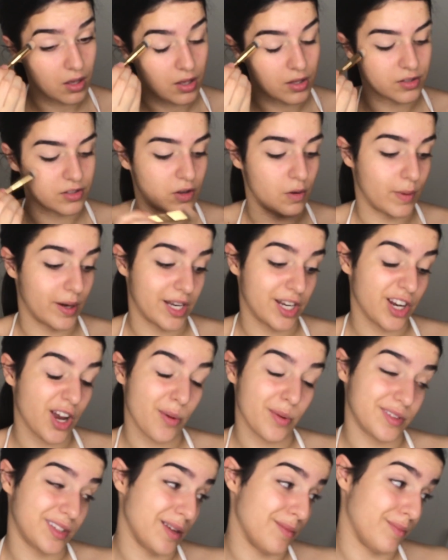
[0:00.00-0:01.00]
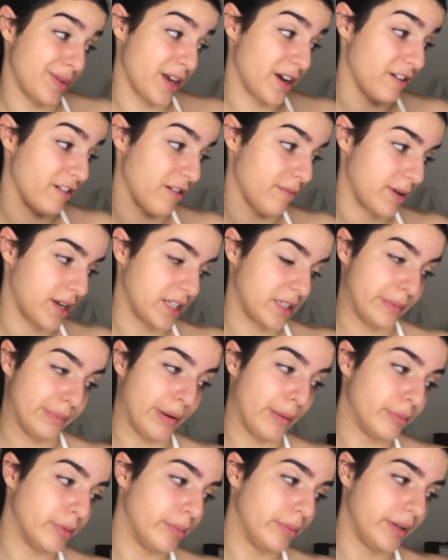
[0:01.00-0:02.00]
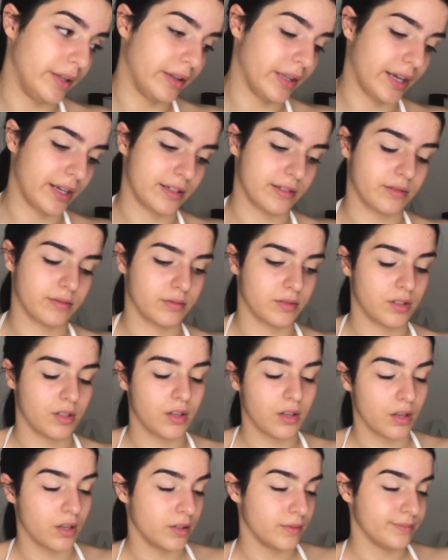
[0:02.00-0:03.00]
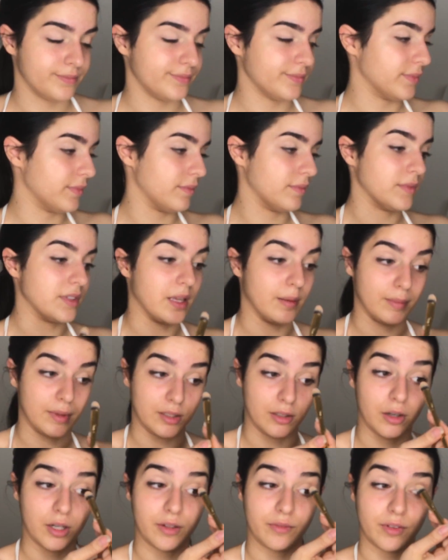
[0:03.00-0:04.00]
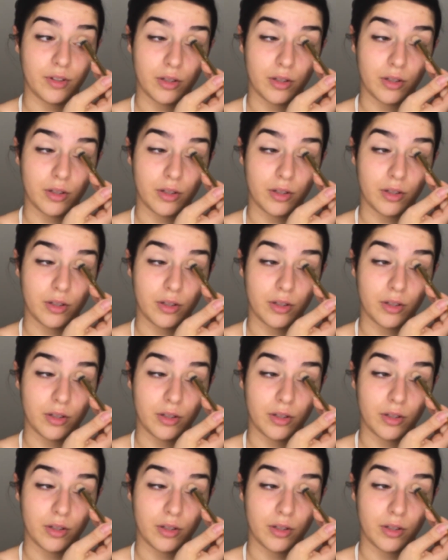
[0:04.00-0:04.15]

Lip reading: So we're gonna go with Tempera, but it's probably like something not even